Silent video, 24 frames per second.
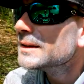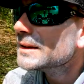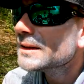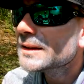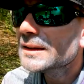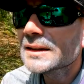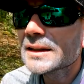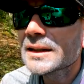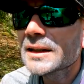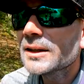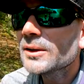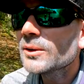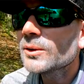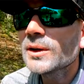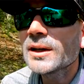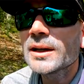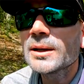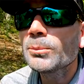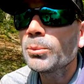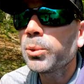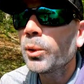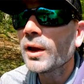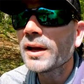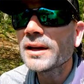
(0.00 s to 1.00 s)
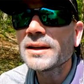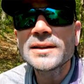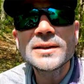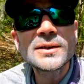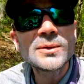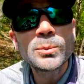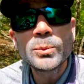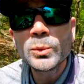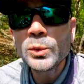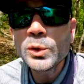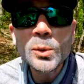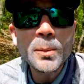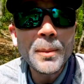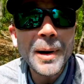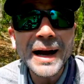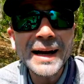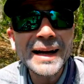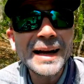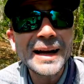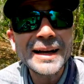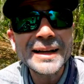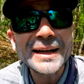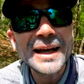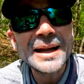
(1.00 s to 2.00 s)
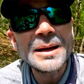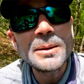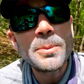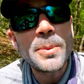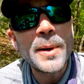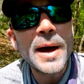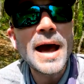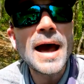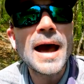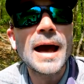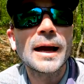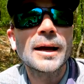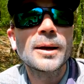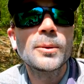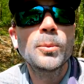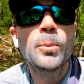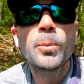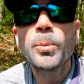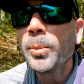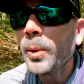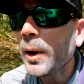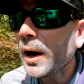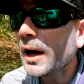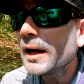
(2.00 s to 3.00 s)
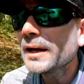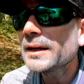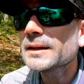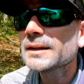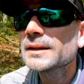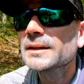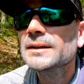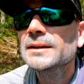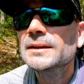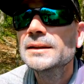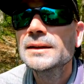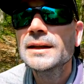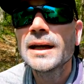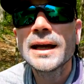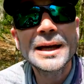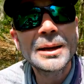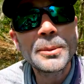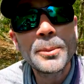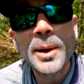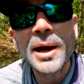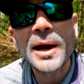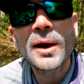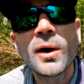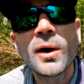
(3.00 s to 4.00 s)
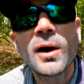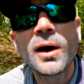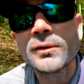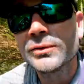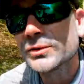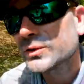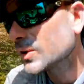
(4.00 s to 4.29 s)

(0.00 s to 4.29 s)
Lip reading: you know, in places you might not get it back, but it can off.